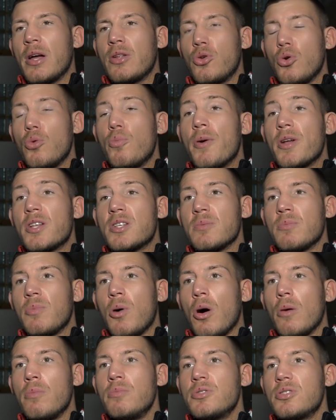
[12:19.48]
do bits and
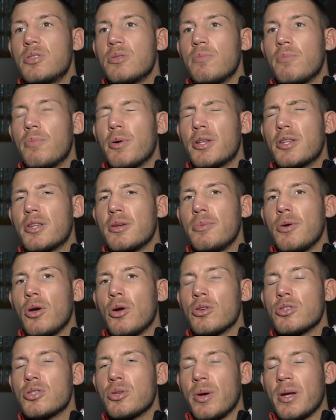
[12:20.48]
bobs, but to be
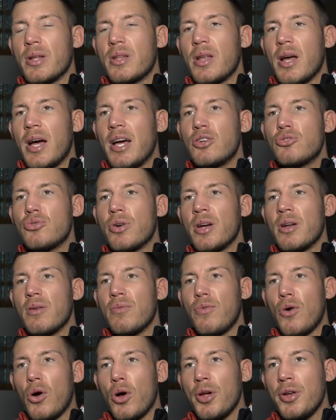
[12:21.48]
honest with you, I try and
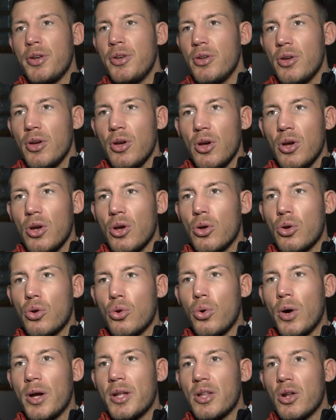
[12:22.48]
avoid
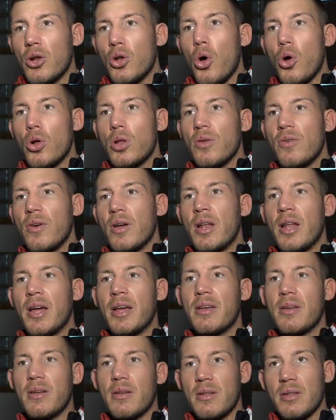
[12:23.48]
quite a lot of it.
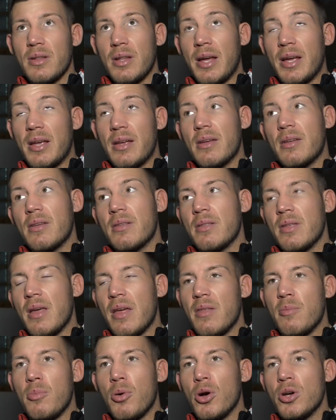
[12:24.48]
Like the
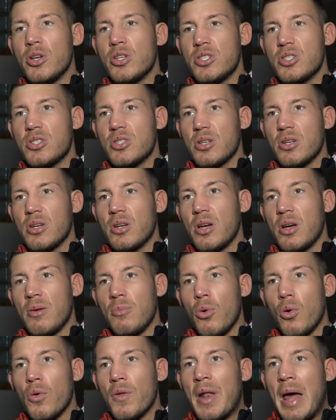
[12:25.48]
other boys are
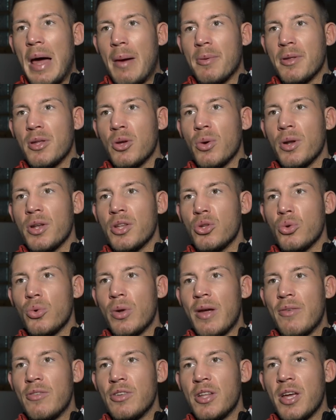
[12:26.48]
more than happy to go in and do
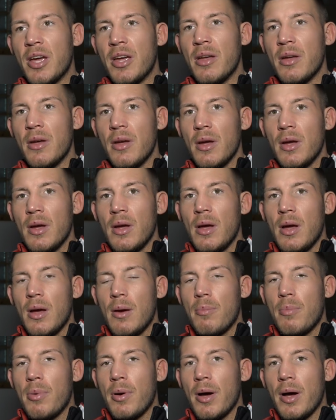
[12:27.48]
it every day.
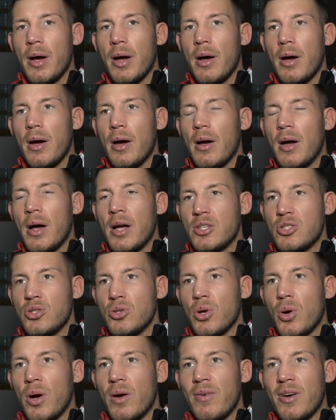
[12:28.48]
But as
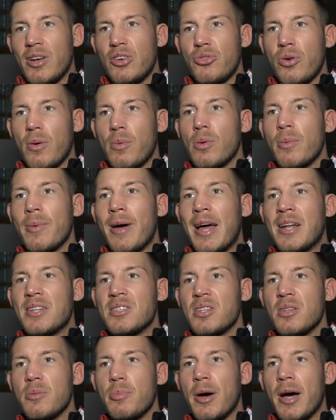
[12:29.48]
you know, I've had trouble with my
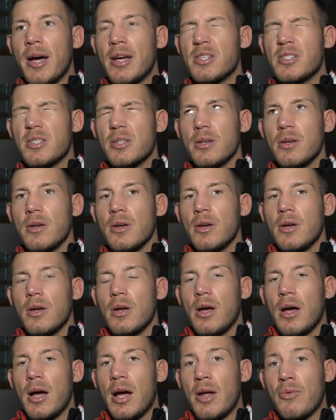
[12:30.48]
hands in the past,
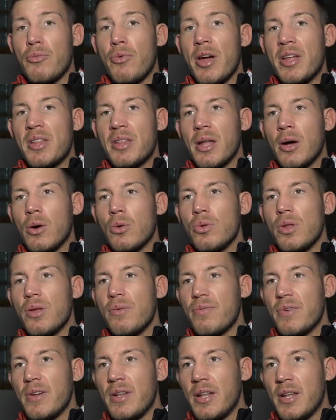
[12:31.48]
and right now they're
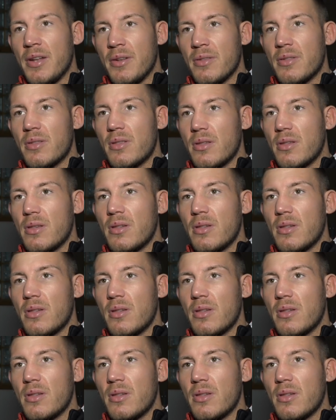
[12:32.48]
feeling